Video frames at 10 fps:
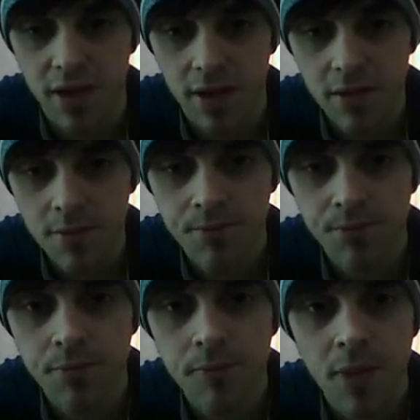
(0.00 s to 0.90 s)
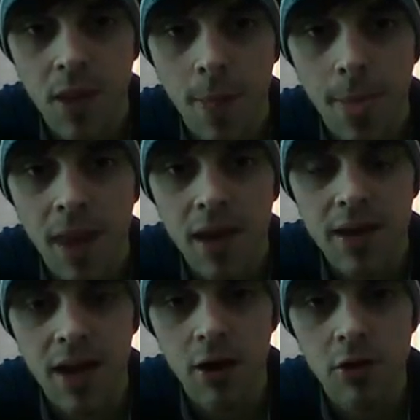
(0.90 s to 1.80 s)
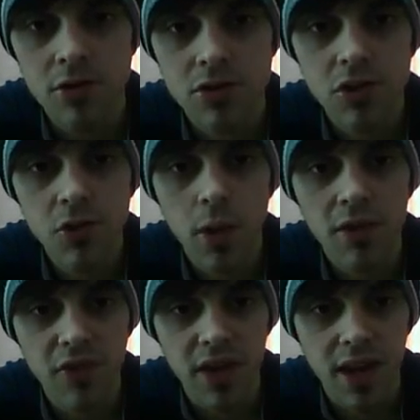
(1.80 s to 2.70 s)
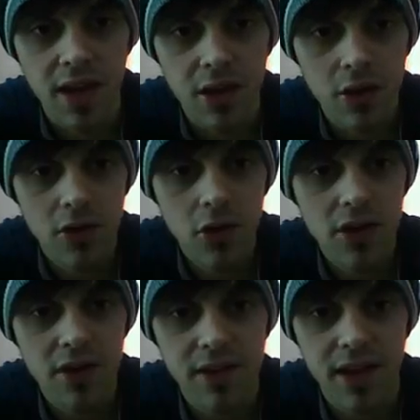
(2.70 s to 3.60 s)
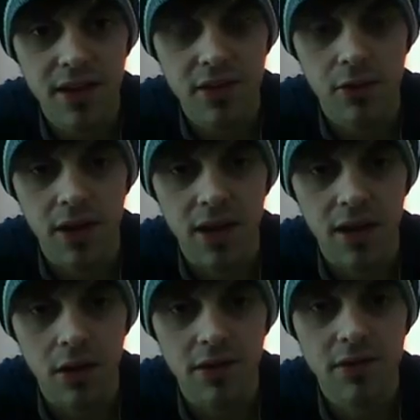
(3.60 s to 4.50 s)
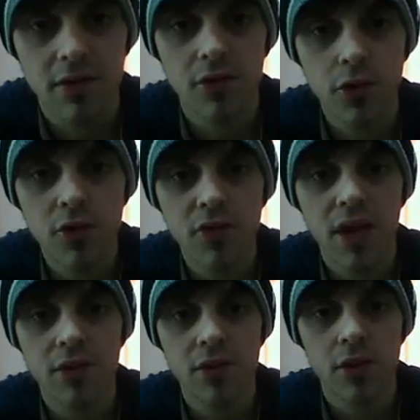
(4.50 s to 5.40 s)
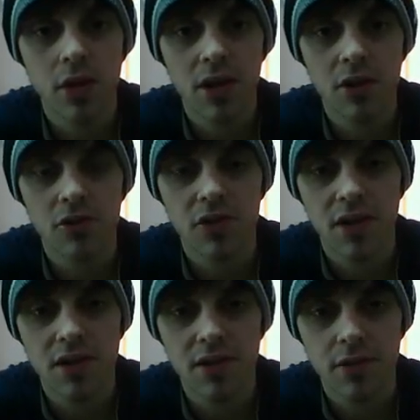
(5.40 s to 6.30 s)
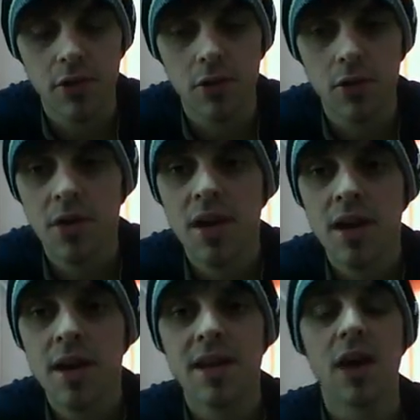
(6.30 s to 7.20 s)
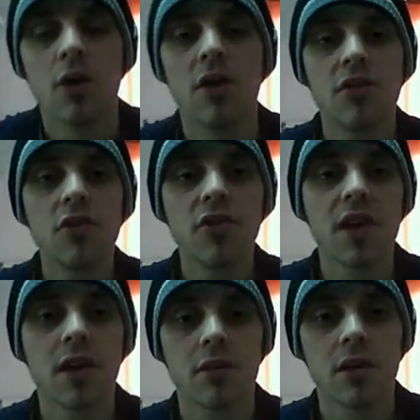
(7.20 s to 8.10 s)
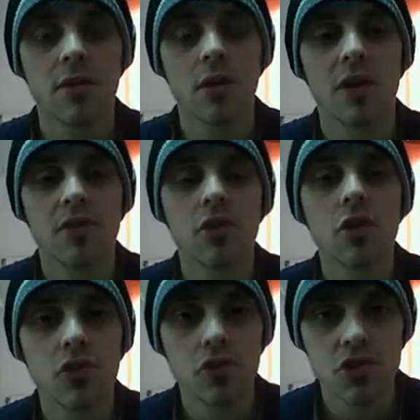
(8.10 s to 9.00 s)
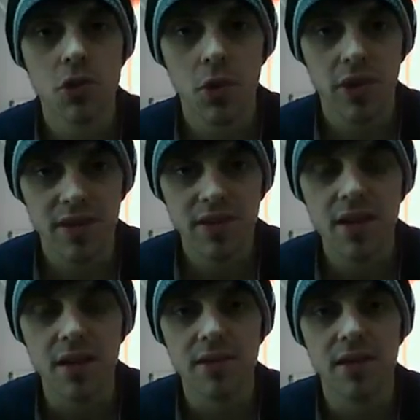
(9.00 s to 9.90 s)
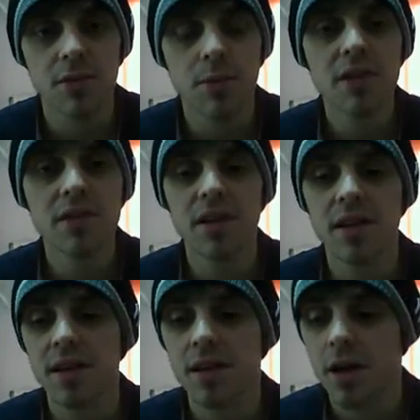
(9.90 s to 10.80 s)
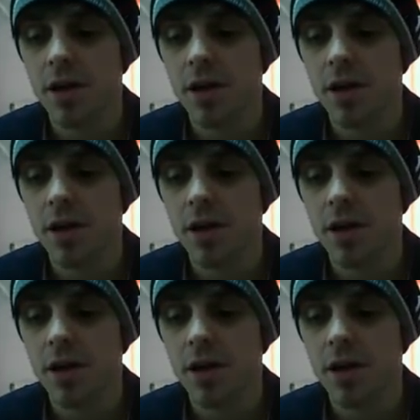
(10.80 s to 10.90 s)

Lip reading: here. Now, just one thing here. Look at this Alexa rank here, guys. 2,982. Now, if you're not too sure what this is, it's basically